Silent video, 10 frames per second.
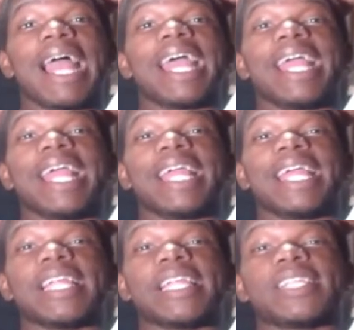
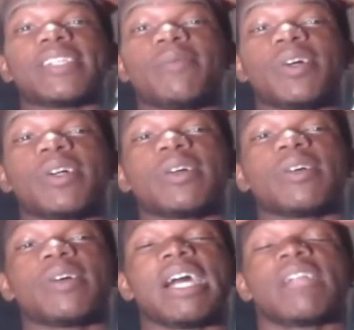And
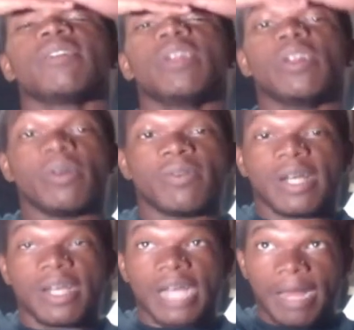tomorrow, I don't know if
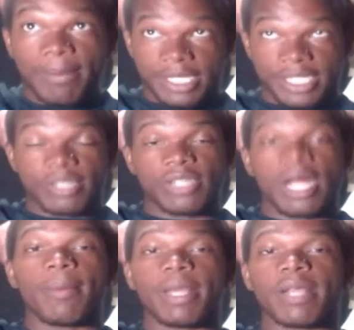I... I'ma still try
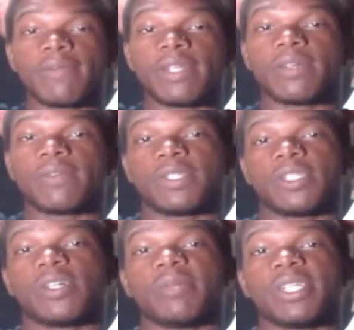to make a video for
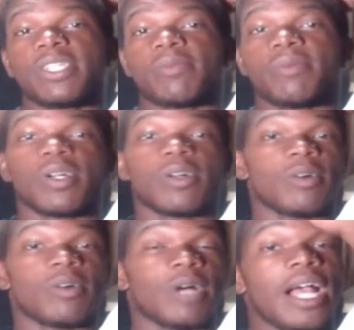y'all, but tomorrow
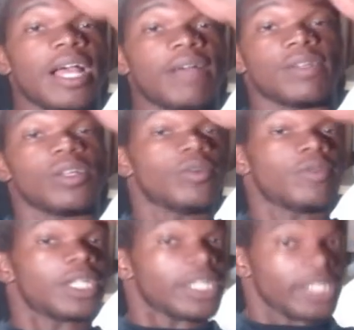I have an
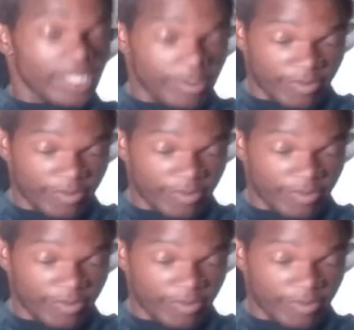overnight type